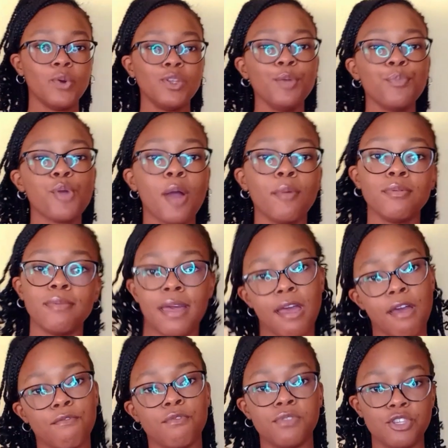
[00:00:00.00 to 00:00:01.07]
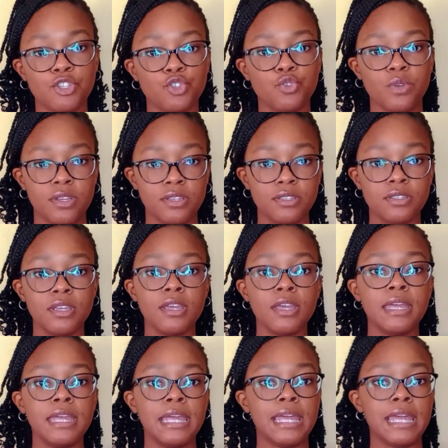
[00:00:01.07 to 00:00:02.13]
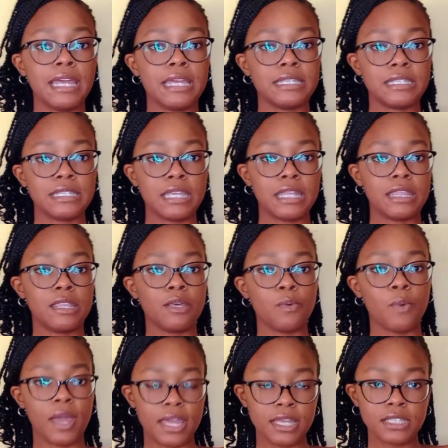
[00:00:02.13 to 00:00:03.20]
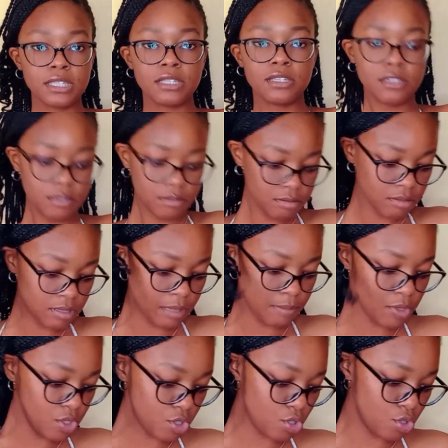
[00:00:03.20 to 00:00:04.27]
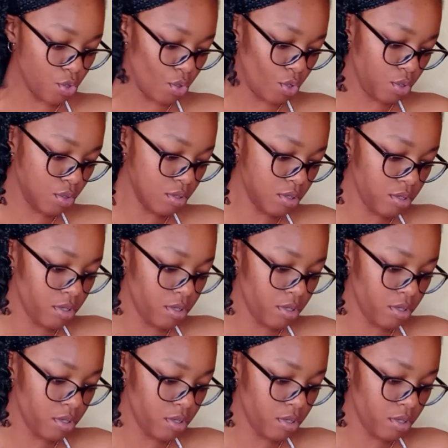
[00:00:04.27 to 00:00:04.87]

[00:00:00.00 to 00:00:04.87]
only problem I have with this dress is the waist. Let me just show you.